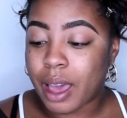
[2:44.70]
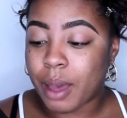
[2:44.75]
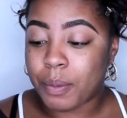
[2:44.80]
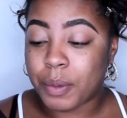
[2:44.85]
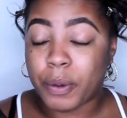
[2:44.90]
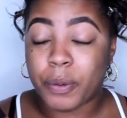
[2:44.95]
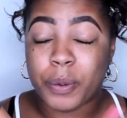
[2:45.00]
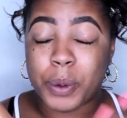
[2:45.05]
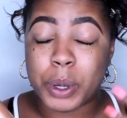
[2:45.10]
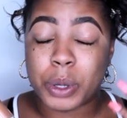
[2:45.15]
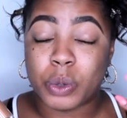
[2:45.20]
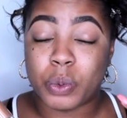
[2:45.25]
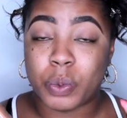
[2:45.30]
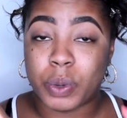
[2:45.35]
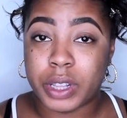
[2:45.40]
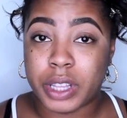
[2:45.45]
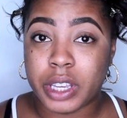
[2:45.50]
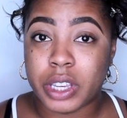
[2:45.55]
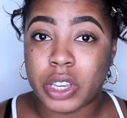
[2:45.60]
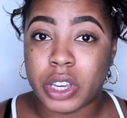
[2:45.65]
It feels
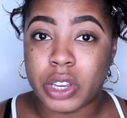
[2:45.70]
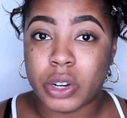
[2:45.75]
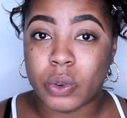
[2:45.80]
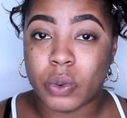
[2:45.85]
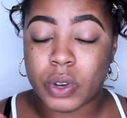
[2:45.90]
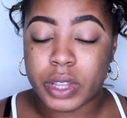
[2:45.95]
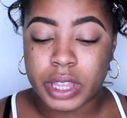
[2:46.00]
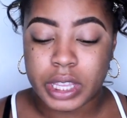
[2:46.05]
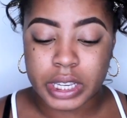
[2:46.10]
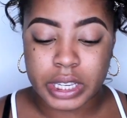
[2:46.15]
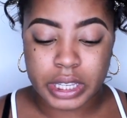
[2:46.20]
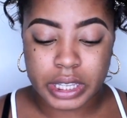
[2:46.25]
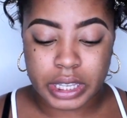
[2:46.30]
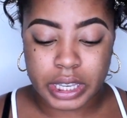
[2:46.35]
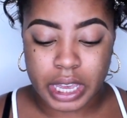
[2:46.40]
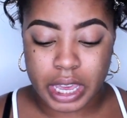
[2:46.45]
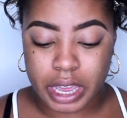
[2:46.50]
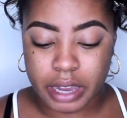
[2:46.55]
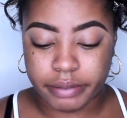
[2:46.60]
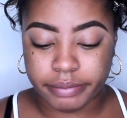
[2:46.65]
really good on the
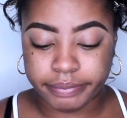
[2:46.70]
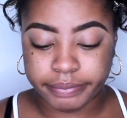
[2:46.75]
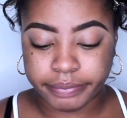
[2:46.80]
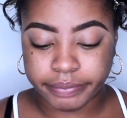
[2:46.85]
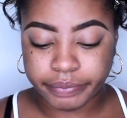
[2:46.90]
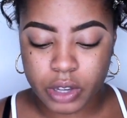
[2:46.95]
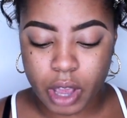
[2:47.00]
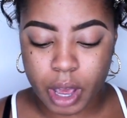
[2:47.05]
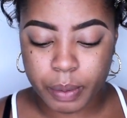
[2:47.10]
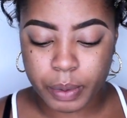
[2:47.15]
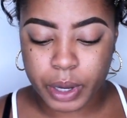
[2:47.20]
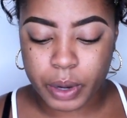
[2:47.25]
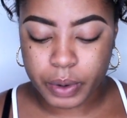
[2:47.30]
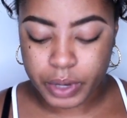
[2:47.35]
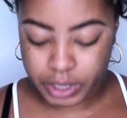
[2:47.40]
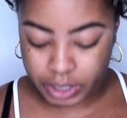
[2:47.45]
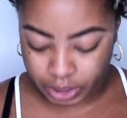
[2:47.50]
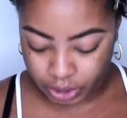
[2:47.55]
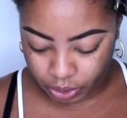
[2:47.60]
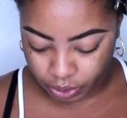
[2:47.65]
skin. So I'm
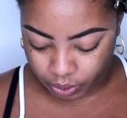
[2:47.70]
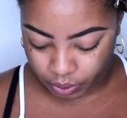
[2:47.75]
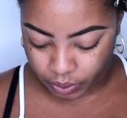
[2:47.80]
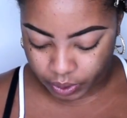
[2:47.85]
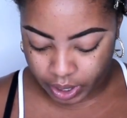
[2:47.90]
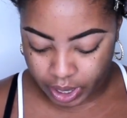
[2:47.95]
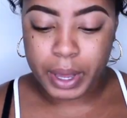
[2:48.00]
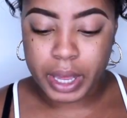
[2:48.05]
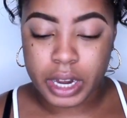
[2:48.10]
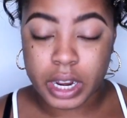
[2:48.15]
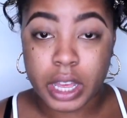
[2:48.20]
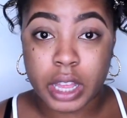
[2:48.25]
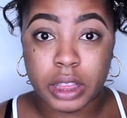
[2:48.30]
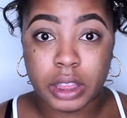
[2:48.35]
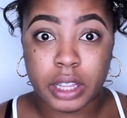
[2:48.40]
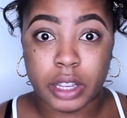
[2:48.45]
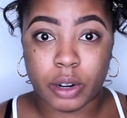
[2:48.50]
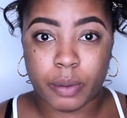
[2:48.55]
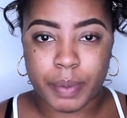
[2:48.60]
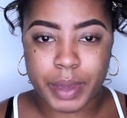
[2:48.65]
going to put a
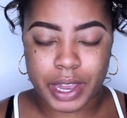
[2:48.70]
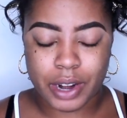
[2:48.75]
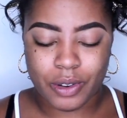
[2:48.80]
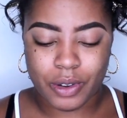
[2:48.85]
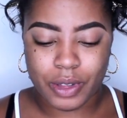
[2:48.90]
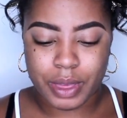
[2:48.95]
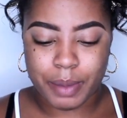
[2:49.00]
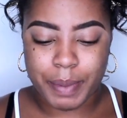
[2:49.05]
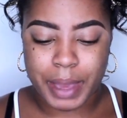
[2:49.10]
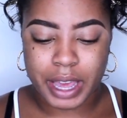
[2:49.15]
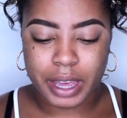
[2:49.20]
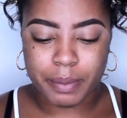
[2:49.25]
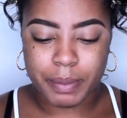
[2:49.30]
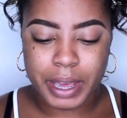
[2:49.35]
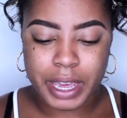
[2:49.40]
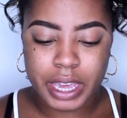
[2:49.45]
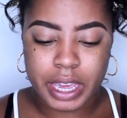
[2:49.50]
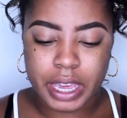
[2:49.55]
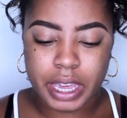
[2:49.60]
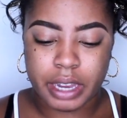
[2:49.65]
little bit on the back of
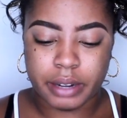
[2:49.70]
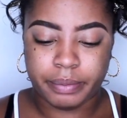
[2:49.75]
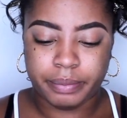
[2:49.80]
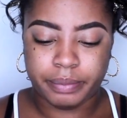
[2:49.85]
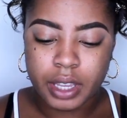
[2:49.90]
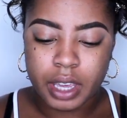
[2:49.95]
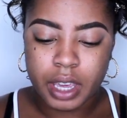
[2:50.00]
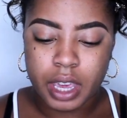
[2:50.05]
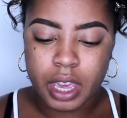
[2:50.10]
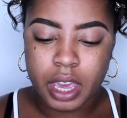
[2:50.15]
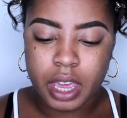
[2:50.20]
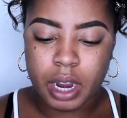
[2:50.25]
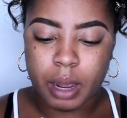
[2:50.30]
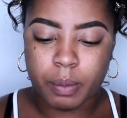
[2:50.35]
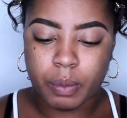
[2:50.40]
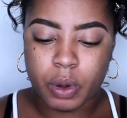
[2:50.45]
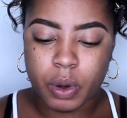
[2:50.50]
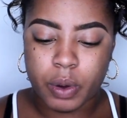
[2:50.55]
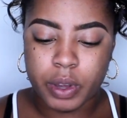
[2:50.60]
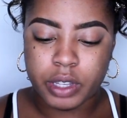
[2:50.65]
my hand, and
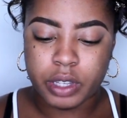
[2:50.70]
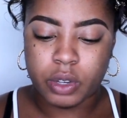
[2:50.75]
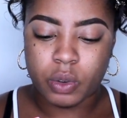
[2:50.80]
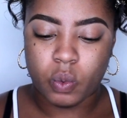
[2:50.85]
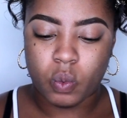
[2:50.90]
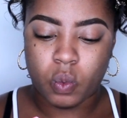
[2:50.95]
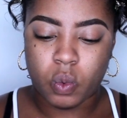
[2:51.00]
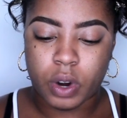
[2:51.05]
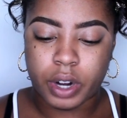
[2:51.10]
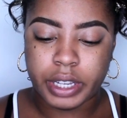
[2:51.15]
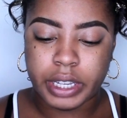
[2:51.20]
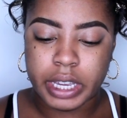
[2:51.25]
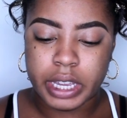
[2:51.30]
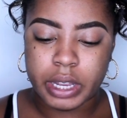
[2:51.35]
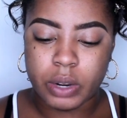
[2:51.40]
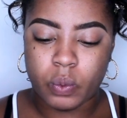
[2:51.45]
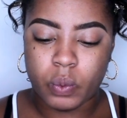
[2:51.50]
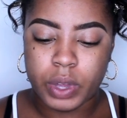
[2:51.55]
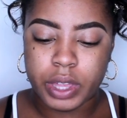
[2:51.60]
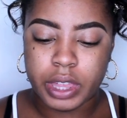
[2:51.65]
I'm going to work
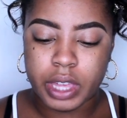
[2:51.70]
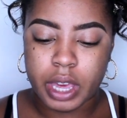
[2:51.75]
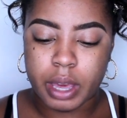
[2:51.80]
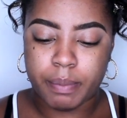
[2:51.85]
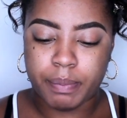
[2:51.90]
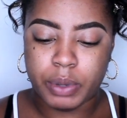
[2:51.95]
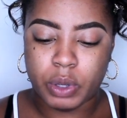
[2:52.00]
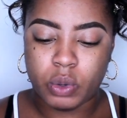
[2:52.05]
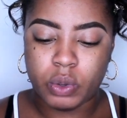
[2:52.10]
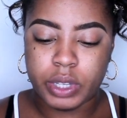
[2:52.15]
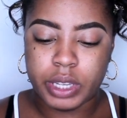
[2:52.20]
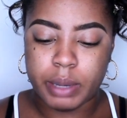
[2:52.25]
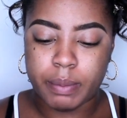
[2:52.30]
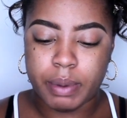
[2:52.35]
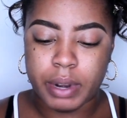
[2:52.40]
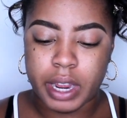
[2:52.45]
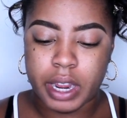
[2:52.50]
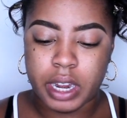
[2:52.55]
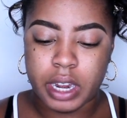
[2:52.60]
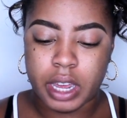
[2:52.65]
it with a beauty
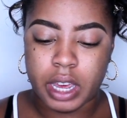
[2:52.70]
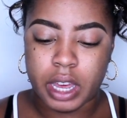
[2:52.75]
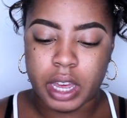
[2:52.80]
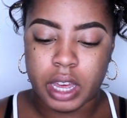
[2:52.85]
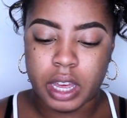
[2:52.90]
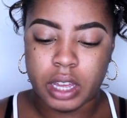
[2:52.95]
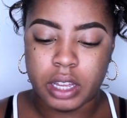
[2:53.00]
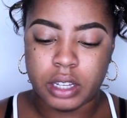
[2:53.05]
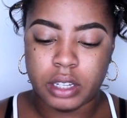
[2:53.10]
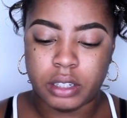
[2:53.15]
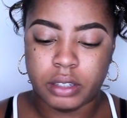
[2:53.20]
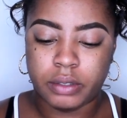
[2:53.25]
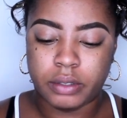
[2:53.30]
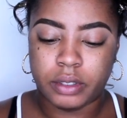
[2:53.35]
blender.